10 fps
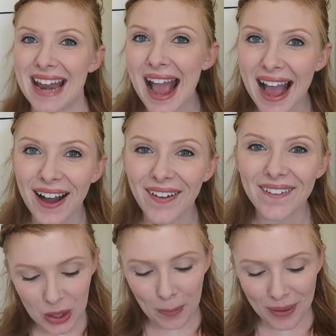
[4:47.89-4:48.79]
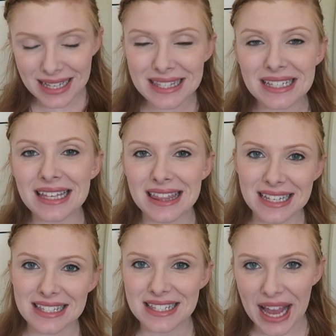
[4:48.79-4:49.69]
now. So basically
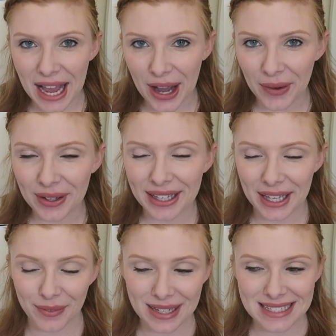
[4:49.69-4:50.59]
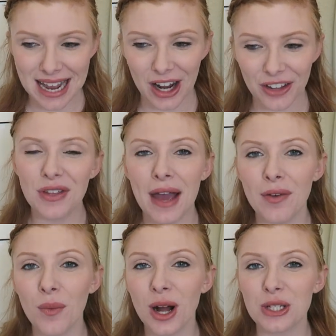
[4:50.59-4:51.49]
this is how it went down. If you
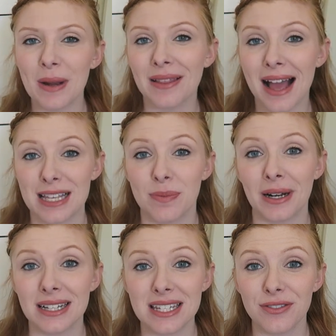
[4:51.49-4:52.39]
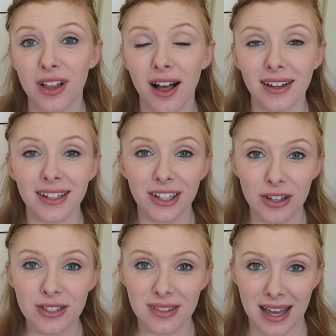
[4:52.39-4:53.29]
haven't watched my last pregnancy vlog,
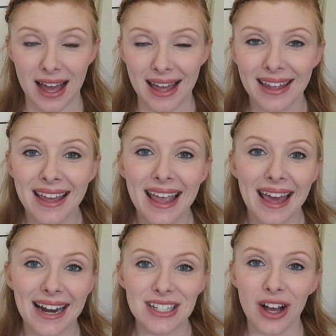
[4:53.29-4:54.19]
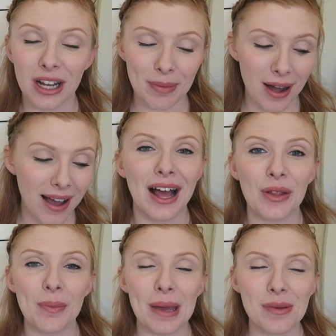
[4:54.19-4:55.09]
go do that, and I talk about
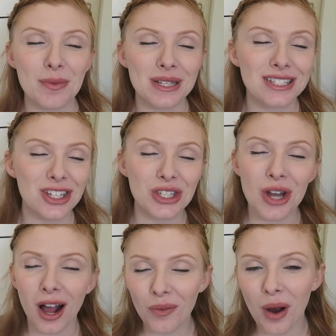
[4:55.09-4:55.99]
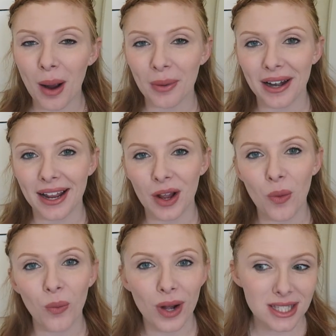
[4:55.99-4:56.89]
how the baby was just not cooperating
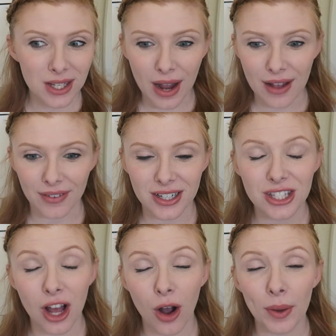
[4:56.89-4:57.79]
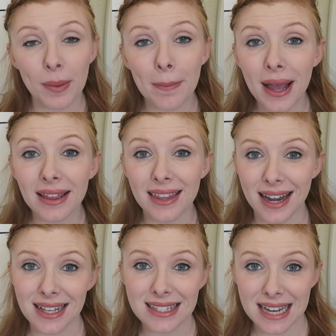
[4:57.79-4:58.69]
whatsoever. So we went back the
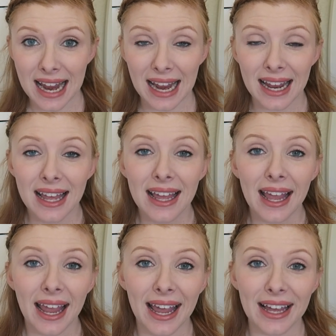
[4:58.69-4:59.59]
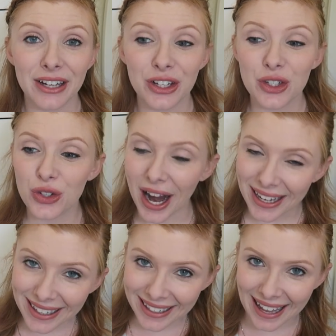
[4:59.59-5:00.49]
next day day and
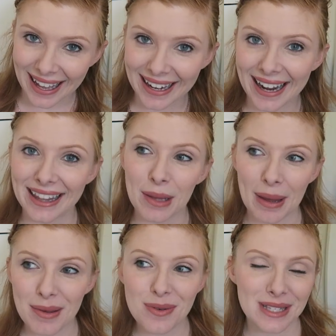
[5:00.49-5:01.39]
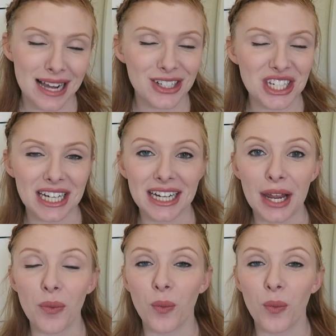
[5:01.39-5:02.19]
tried it again, and the baby was actually in a